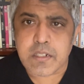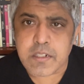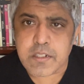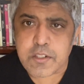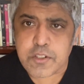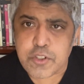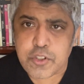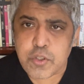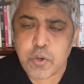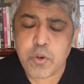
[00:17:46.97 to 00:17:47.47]

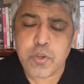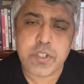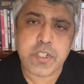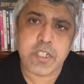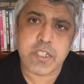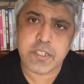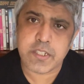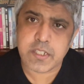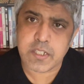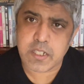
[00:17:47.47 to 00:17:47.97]
shows
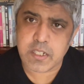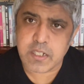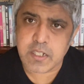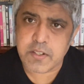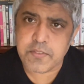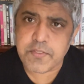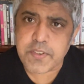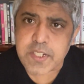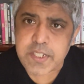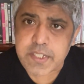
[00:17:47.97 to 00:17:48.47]
his
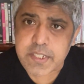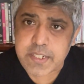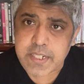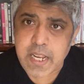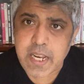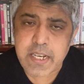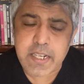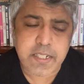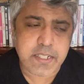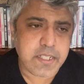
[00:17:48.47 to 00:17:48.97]

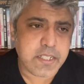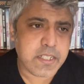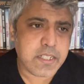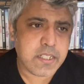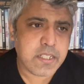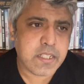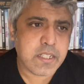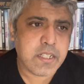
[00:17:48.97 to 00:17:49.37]
versatility